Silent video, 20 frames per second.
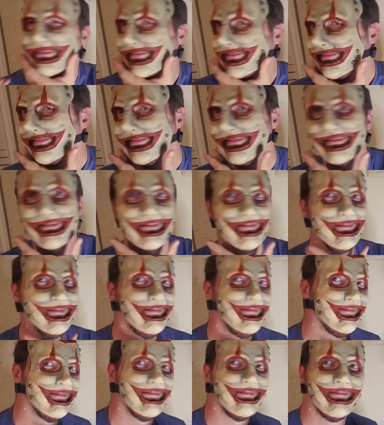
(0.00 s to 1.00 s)

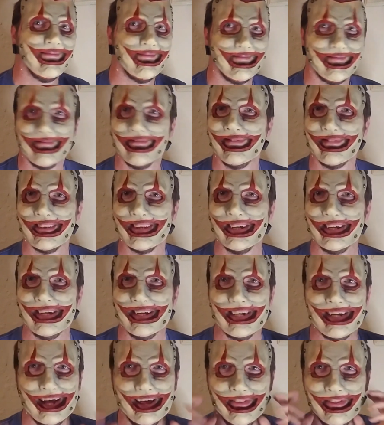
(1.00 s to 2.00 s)
And
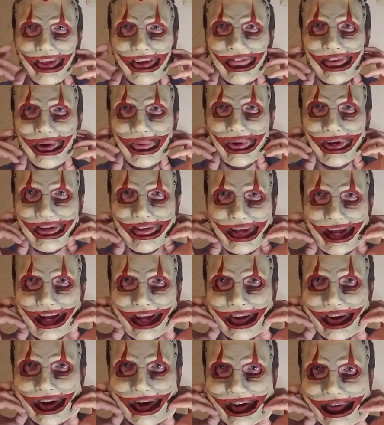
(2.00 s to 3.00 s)
then if I want to take
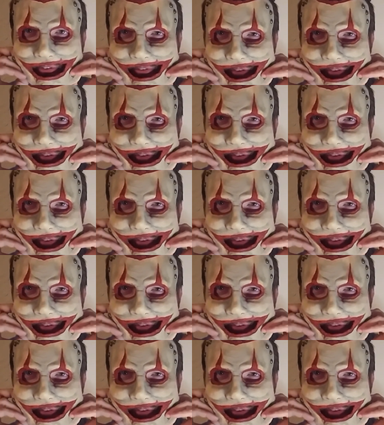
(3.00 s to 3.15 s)
it off,